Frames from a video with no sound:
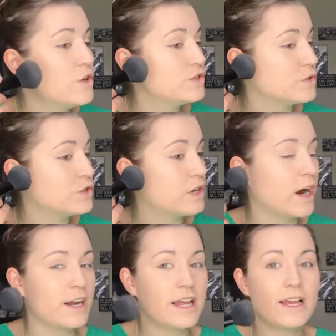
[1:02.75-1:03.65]
So
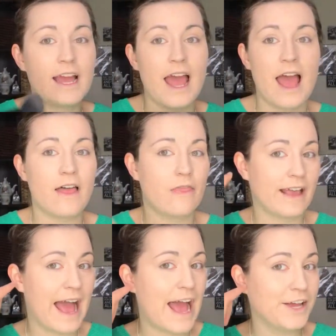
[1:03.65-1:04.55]
starting
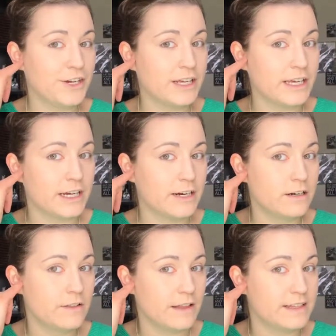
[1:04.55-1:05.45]
like at your
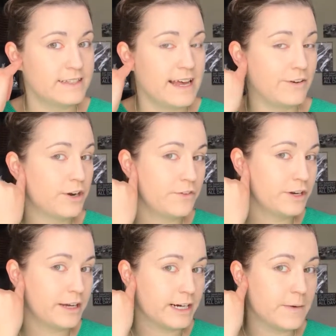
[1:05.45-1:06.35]
ear, like the center of your
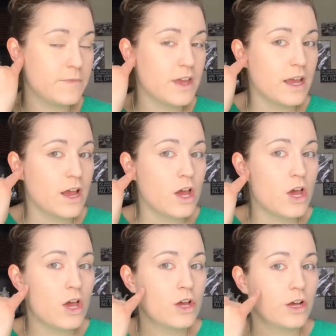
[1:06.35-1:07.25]
ear,
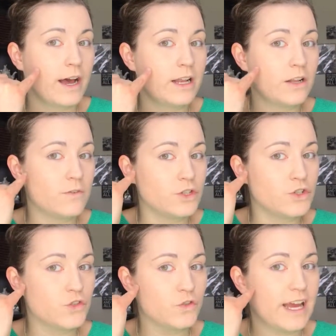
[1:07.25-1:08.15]
kind of
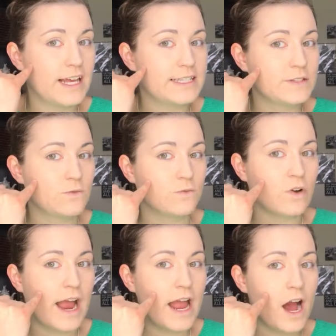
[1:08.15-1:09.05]
trace
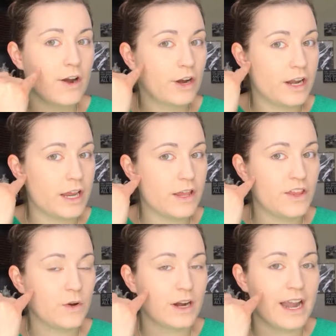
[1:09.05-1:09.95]
right underneath
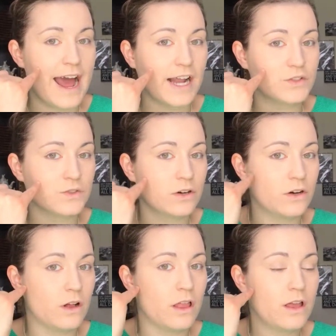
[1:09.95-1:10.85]
your
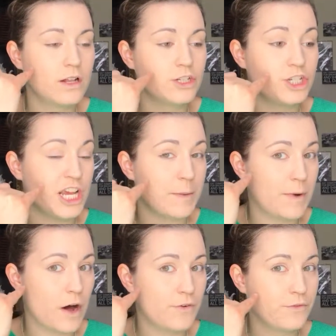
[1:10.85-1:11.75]
natural
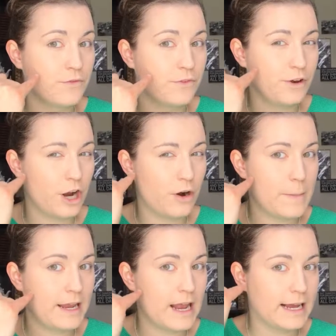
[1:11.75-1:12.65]
cheekbone. You know what I
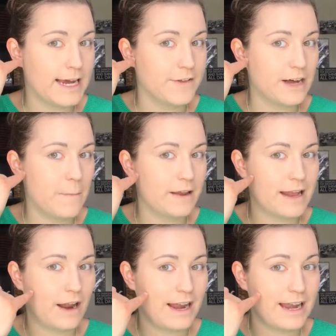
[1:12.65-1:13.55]
mean? And kind of coming
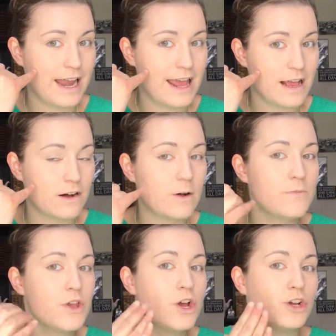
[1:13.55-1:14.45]
down at an angle.
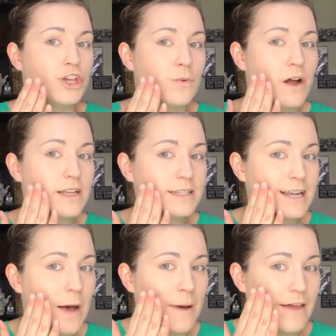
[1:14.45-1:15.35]
You want to
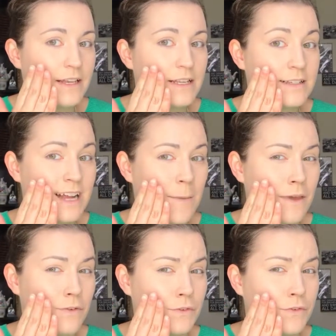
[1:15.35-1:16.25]
stop, I like to stop
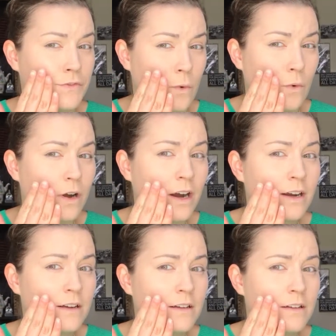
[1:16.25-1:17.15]
even
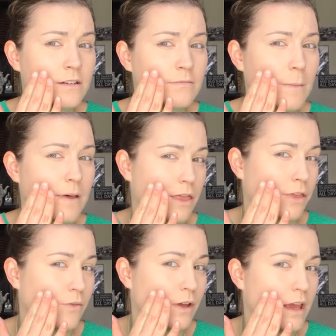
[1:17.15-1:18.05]
four probably
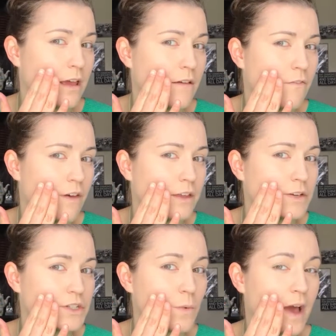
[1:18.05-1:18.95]
three
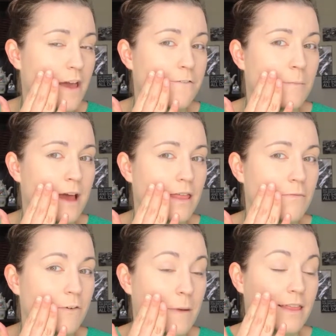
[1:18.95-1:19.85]
fingers away from my
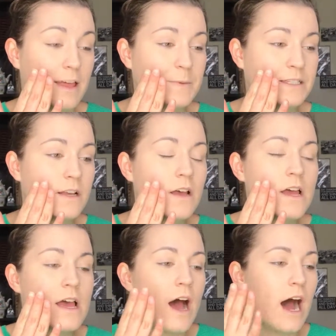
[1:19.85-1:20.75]
from my lips.
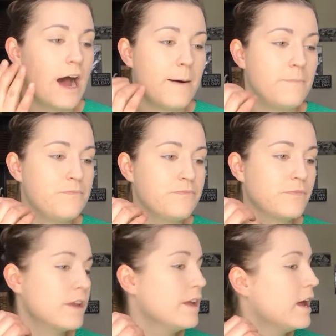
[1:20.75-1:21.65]
Um,
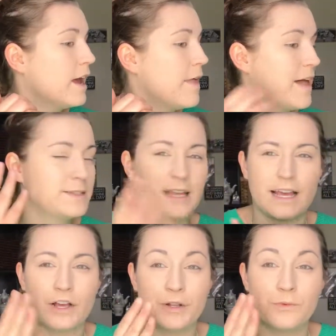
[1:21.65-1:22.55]
and that's like
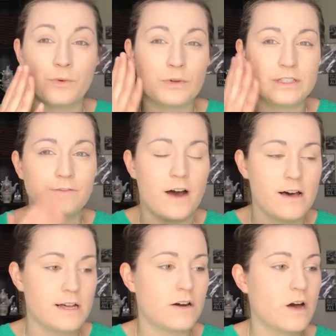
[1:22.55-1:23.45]
a good rule to
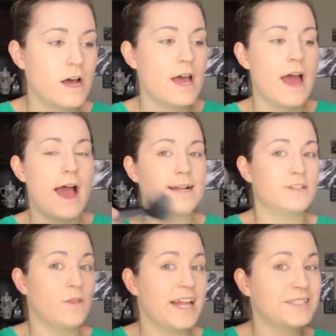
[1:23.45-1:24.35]
follow. And
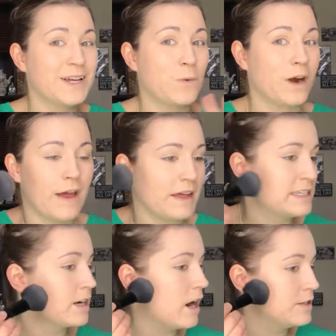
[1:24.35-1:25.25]
so that's like where I like
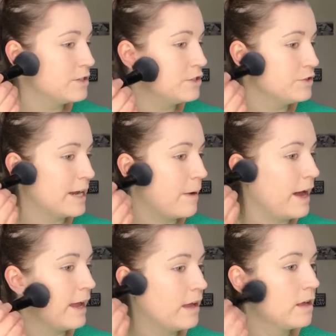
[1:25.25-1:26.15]
to concentrate
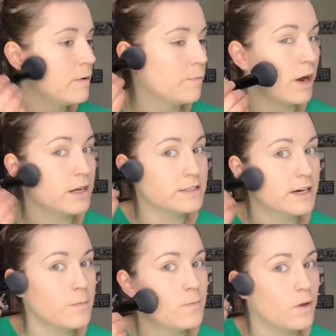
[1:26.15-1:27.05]
my bronzer.